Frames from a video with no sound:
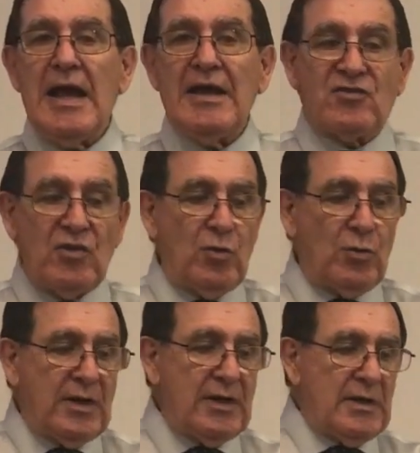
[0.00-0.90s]
And
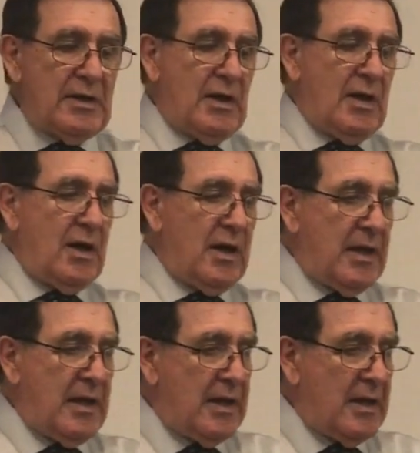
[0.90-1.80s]
so,
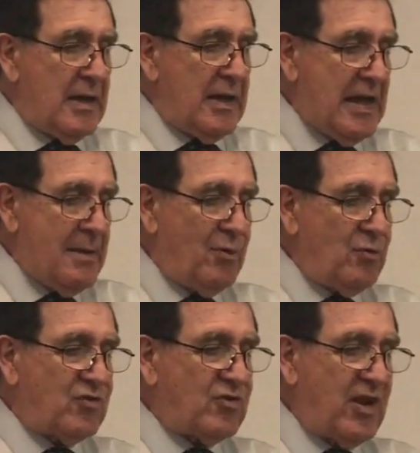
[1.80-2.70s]

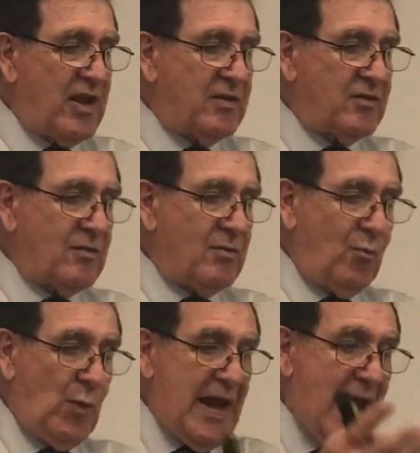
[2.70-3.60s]
Hebrews says,
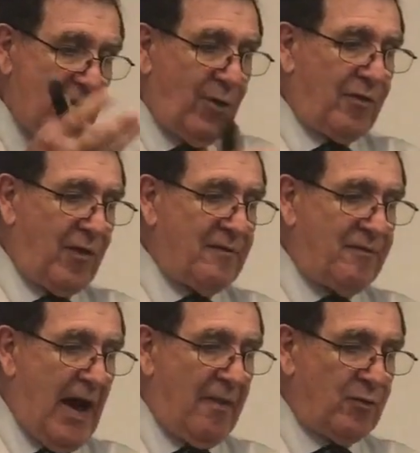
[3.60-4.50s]
We had earthly
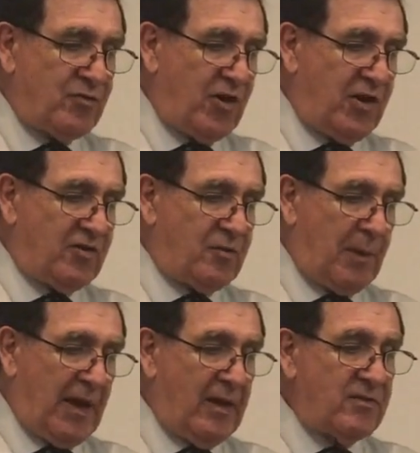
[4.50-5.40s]
fathers to
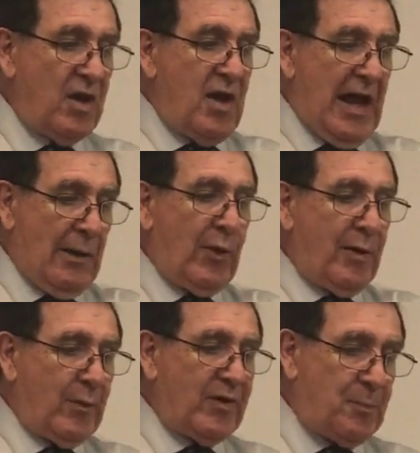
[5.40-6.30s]
discipline us, and
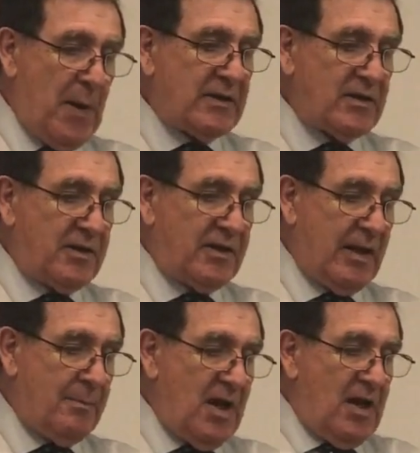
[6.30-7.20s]
we respected
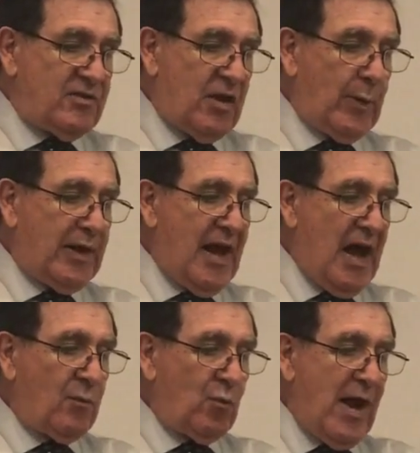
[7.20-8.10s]
them. Shall we
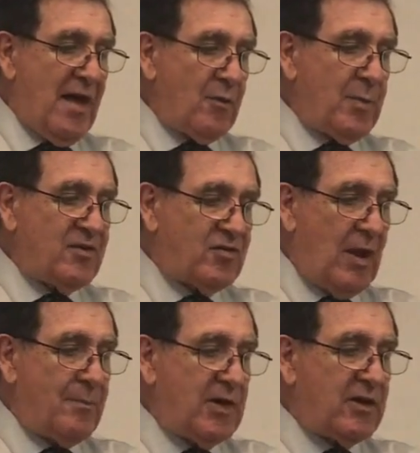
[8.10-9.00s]
not rather be
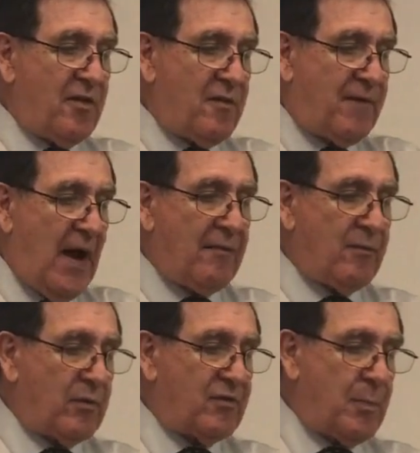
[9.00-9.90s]
subject to the
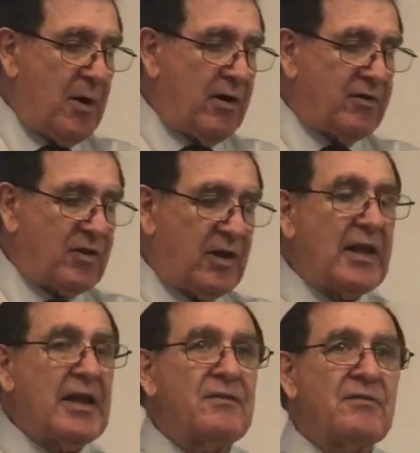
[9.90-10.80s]
Father of spirits and
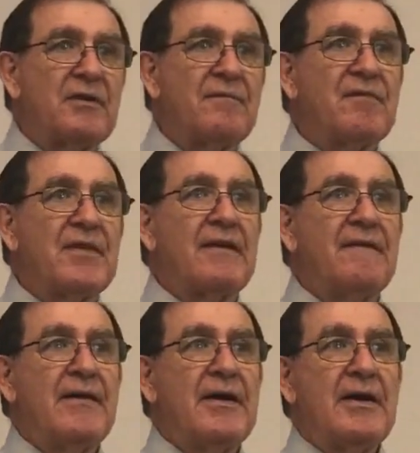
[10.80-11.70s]
live?
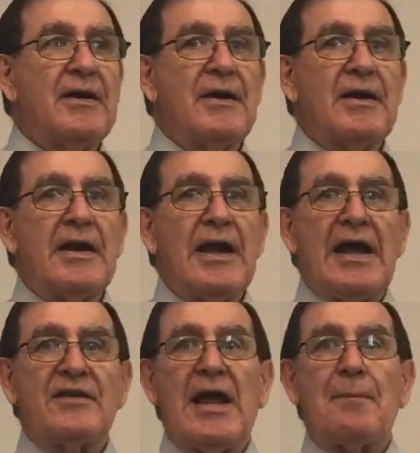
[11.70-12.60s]

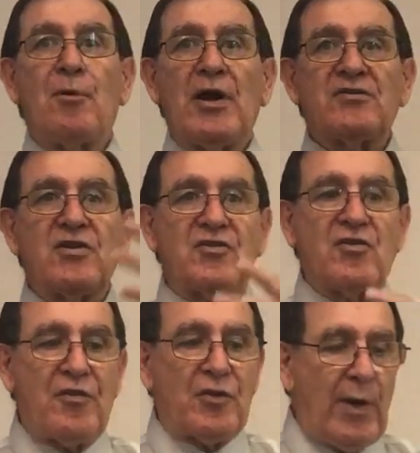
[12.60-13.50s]
And that brings us
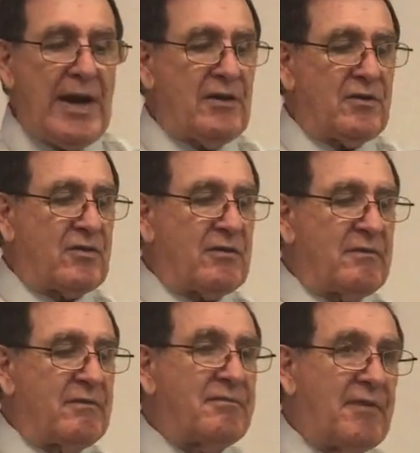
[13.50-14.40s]
to the greatest
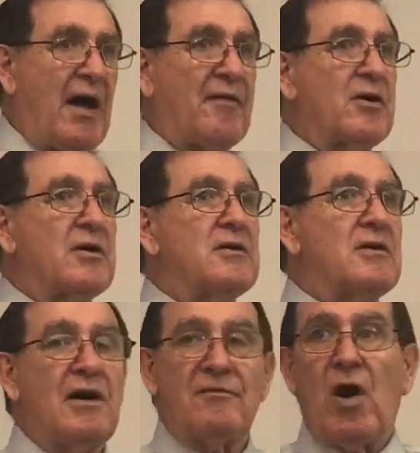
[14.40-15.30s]
Father
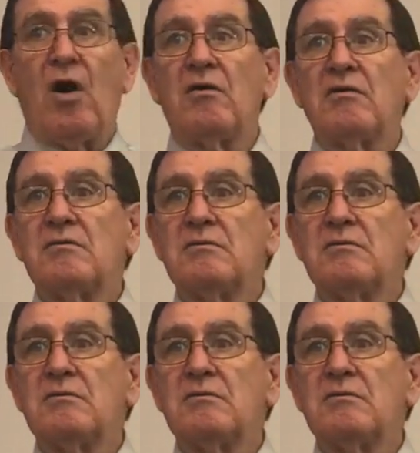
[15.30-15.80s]
of all.